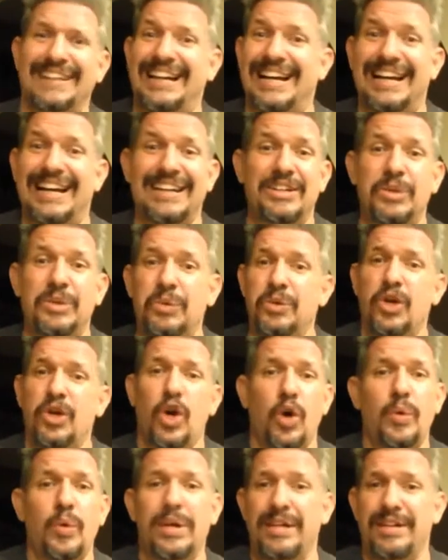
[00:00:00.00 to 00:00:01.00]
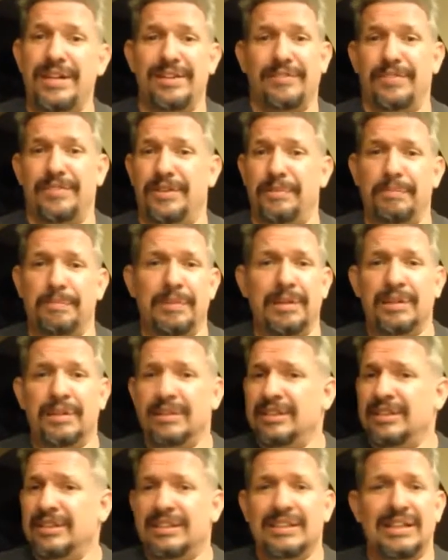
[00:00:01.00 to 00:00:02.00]
I don't know any of them.
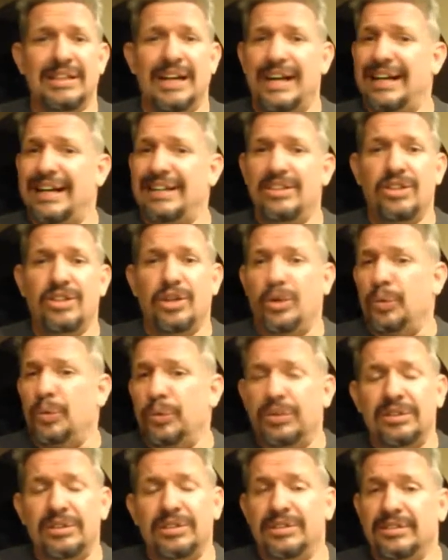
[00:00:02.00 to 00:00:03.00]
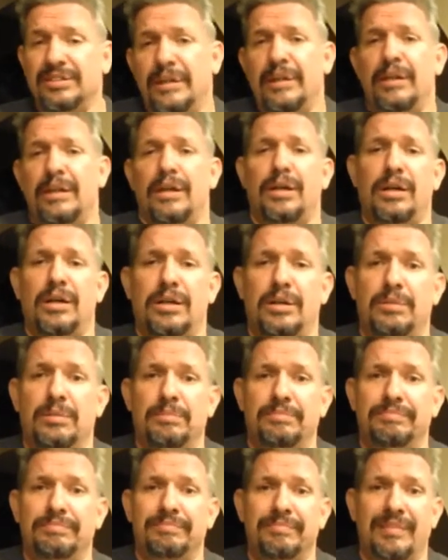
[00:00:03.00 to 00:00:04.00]
I don't.
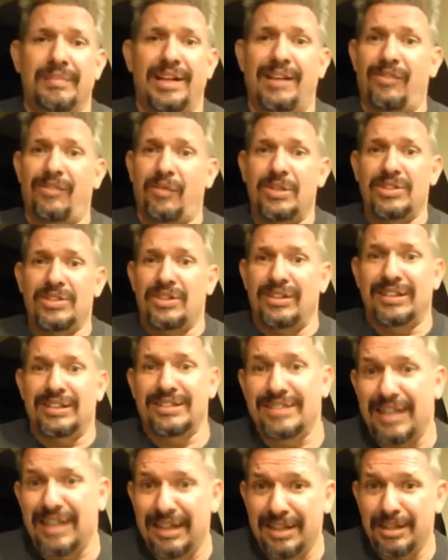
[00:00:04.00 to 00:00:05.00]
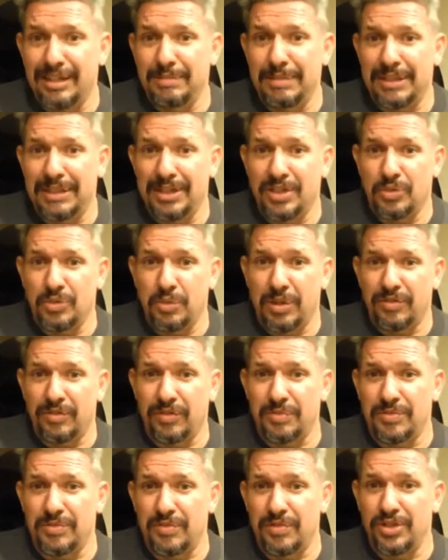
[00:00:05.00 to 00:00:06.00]
Um, everyone's all excited because one of
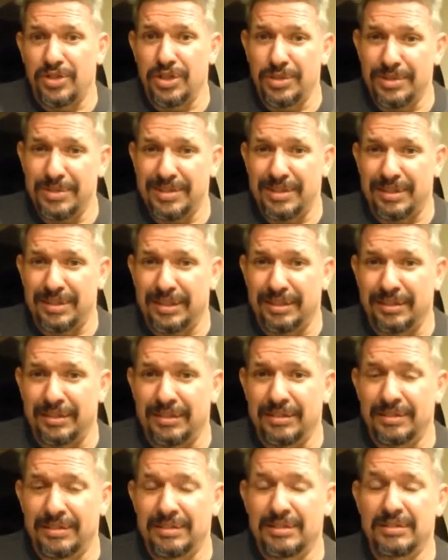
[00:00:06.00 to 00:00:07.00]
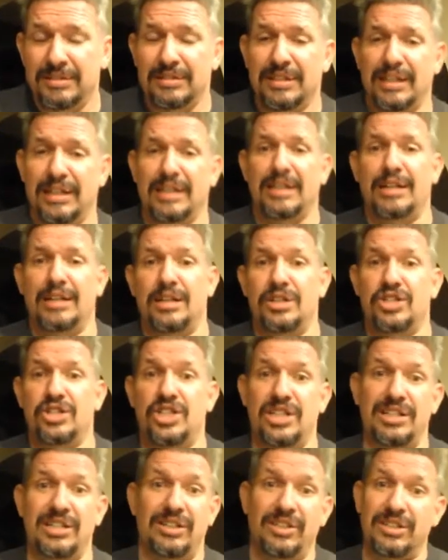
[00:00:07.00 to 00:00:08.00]
them's from Tucson, and
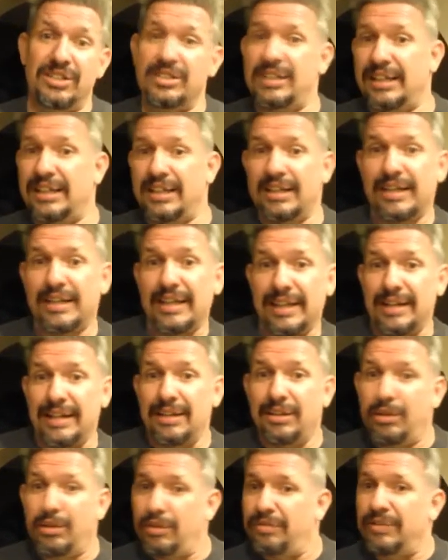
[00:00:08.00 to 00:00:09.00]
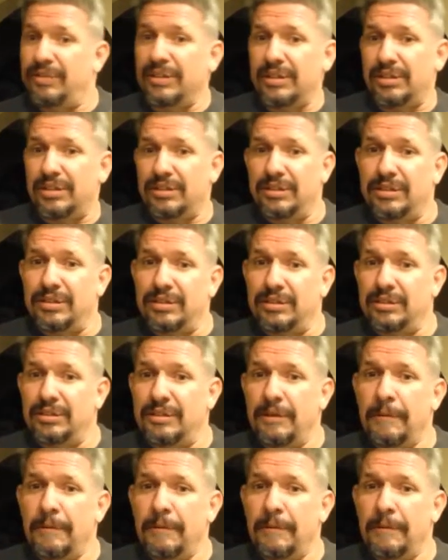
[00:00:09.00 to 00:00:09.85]
she looks like a kicky little fun girl.